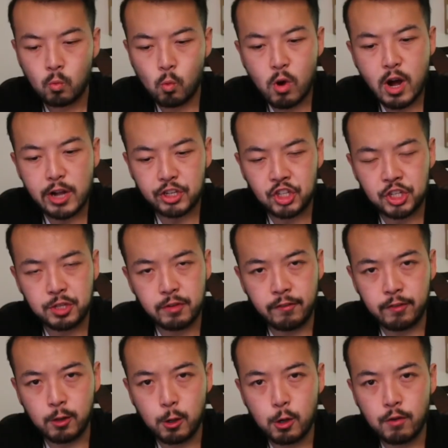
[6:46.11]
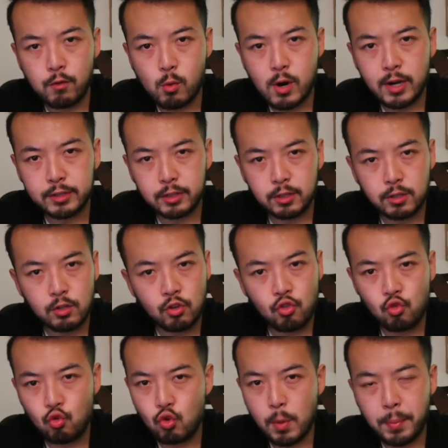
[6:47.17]
Watch the flow of water
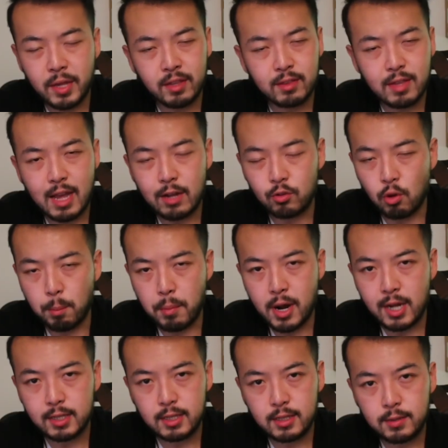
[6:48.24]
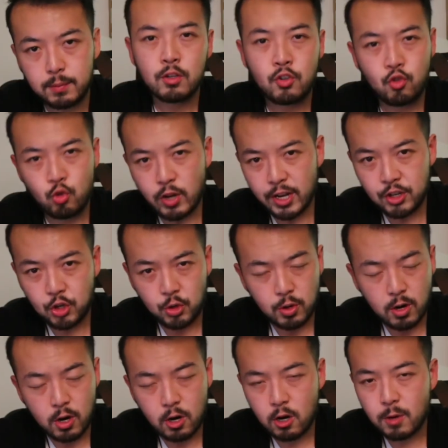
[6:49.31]
dripping down your body. Stretch
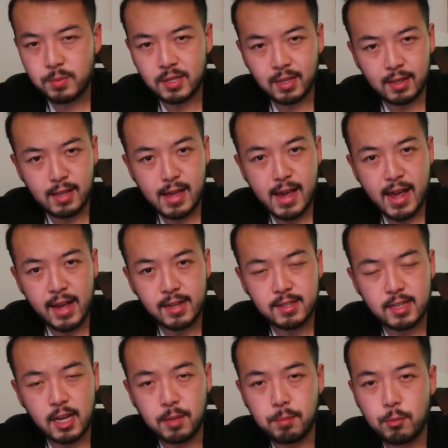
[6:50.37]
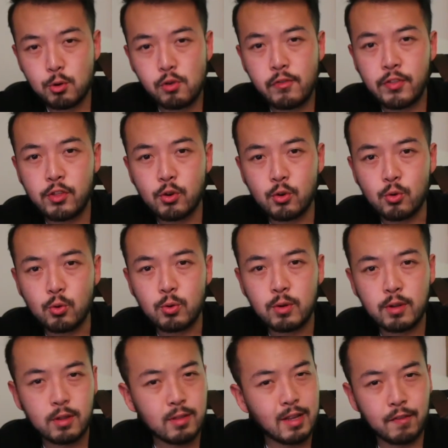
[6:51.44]
your arms and legs and move through
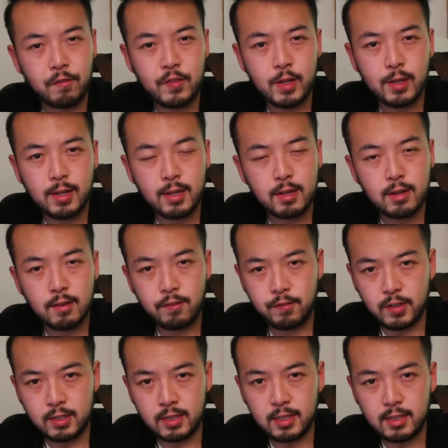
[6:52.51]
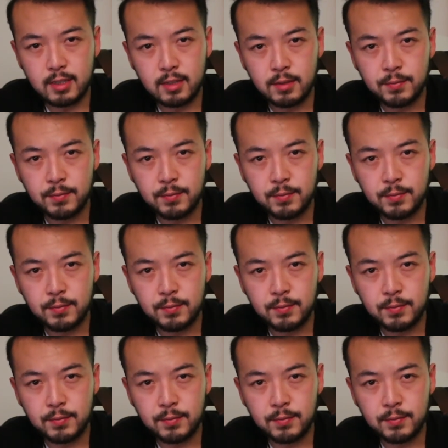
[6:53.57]
that feeling of fatigue.